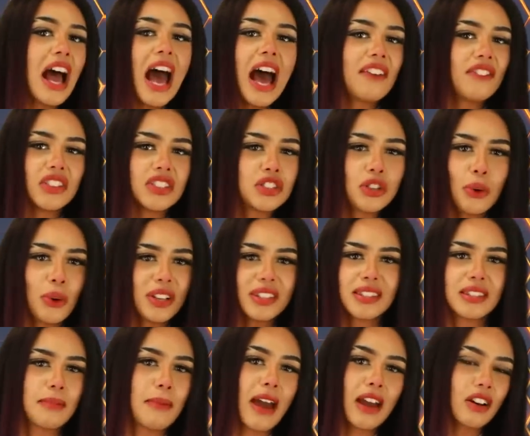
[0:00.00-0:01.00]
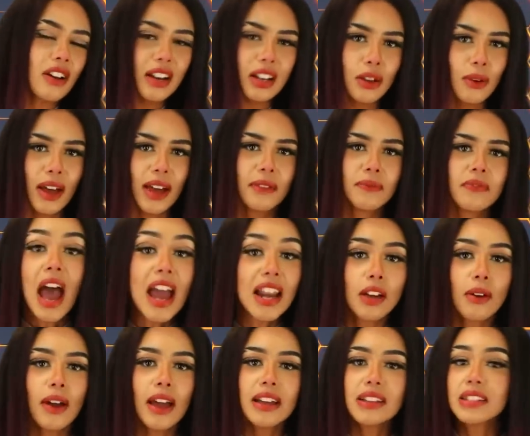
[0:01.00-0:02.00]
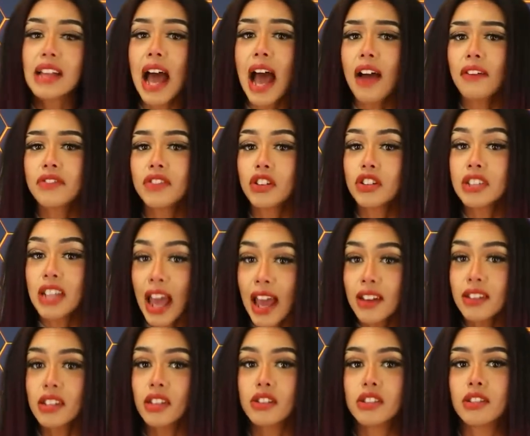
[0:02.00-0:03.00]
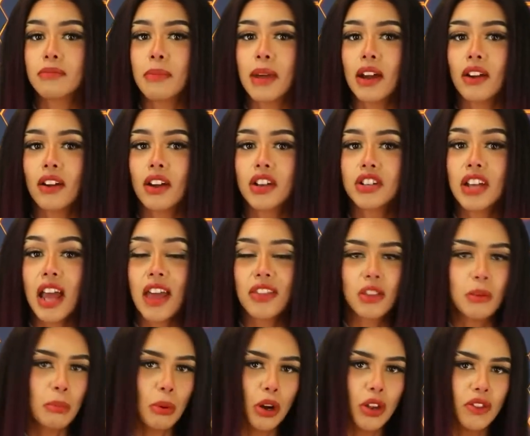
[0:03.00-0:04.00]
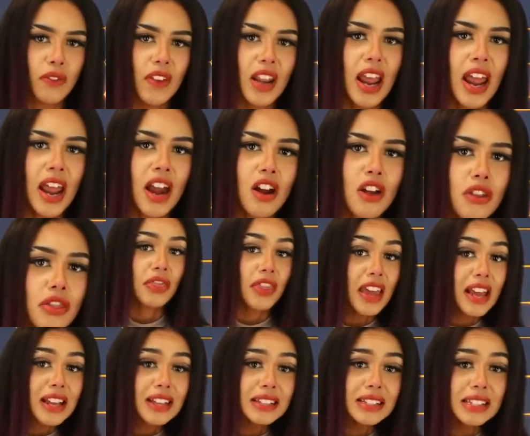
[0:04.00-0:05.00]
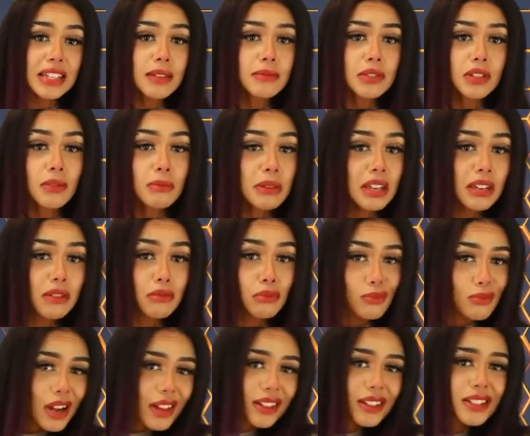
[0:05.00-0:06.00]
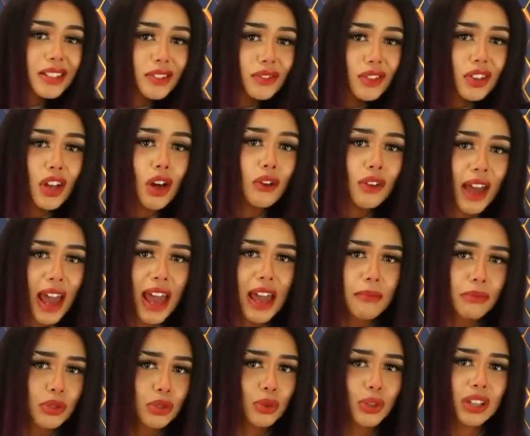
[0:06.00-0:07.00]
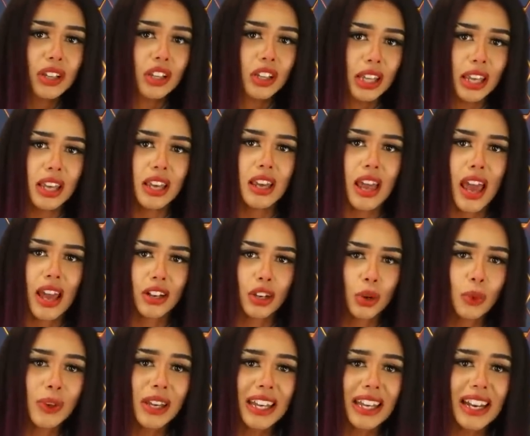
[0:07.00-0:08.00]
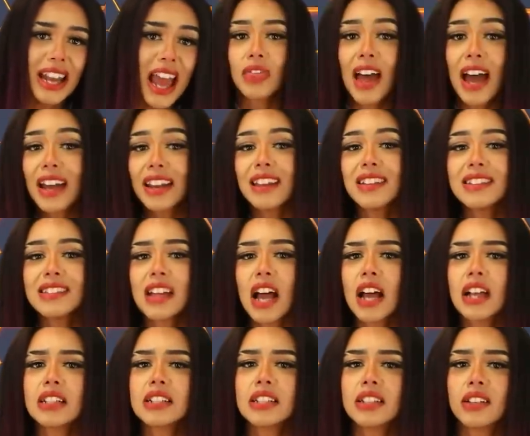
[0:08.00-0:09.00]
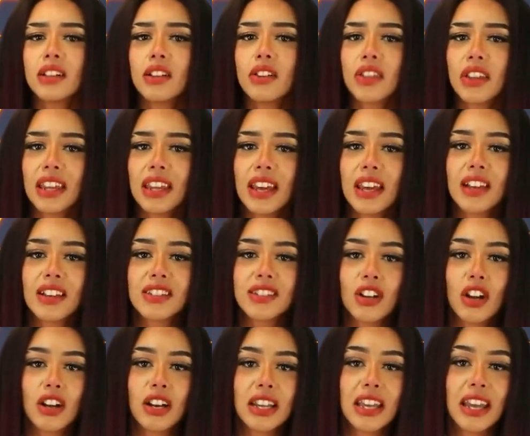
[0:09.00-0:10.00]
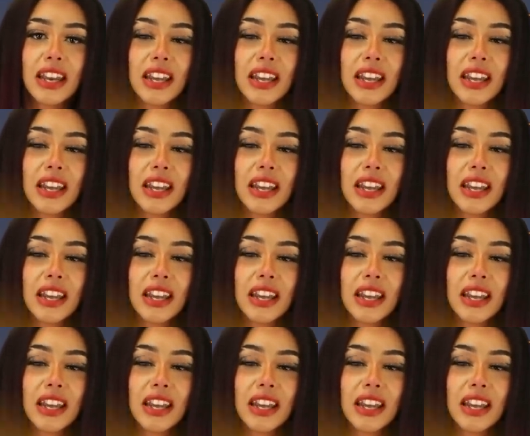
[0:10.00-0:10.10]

have a choice in the matter anyway. Anyways, after 10 years of marriage and the birth of an heir, things seemed to be relatively okay between the king and queen. That is until the king started